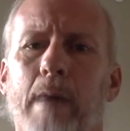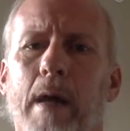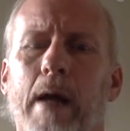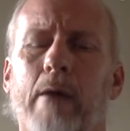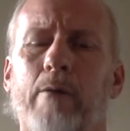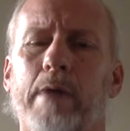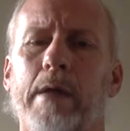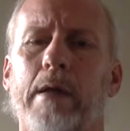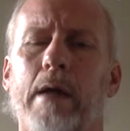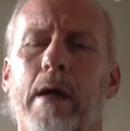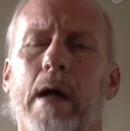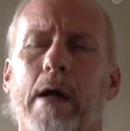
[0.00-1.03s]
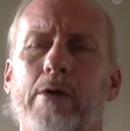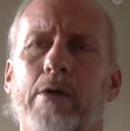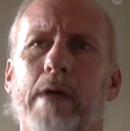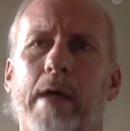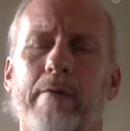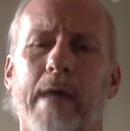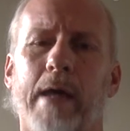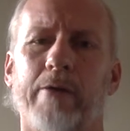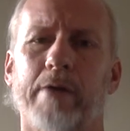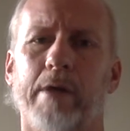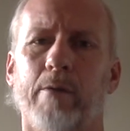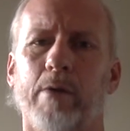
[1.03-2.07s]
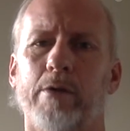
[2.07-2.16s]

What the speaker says: I shouldn't have to ask anyone